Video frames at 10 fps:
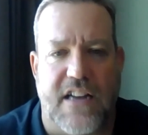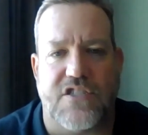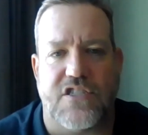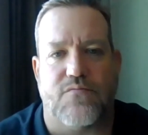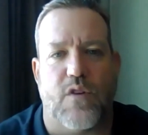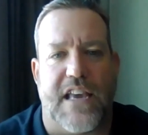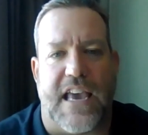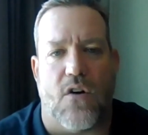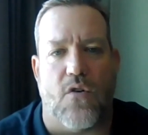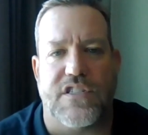It's just we
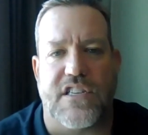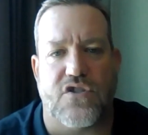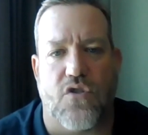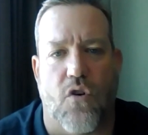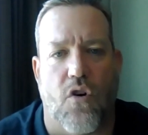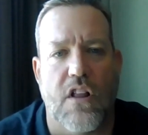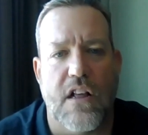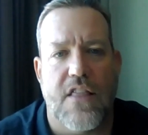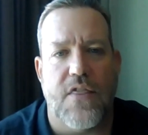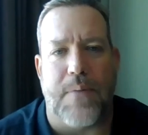can't always control
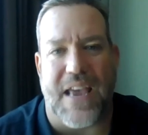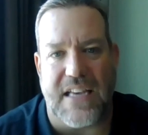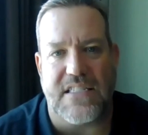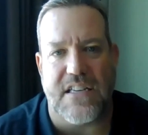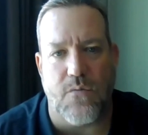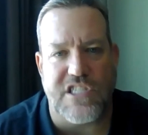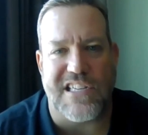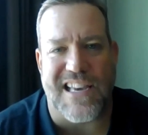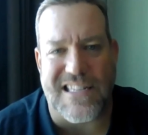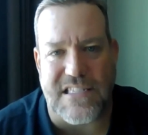the pace at which
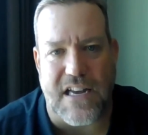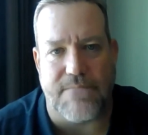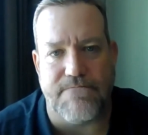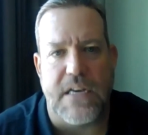it gets done.